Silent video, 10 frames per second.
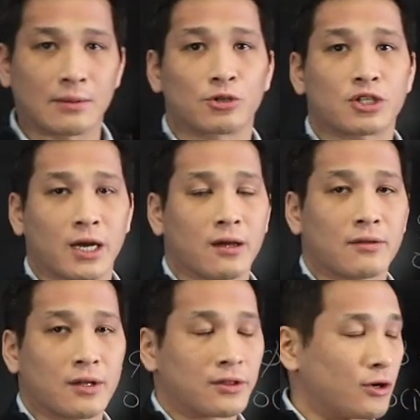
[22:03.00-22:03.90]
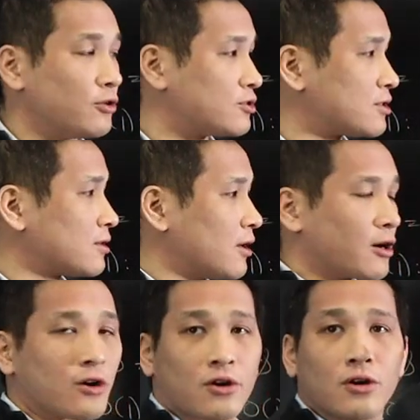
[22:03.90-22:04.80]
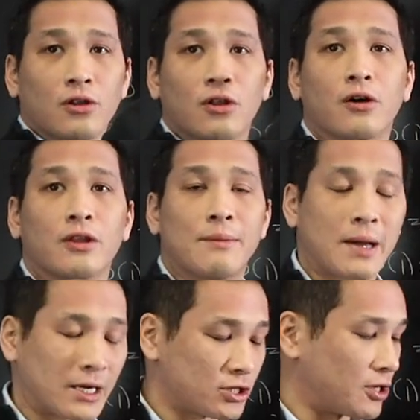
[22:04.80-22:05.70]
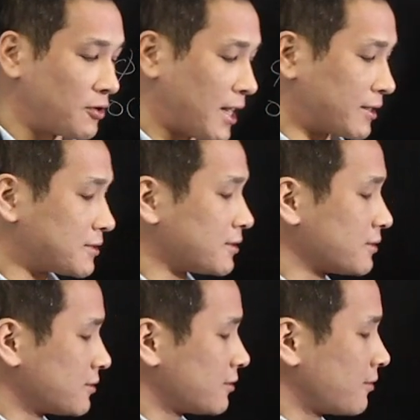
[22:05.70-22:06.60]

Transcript: check that those occur along the imaginary axis.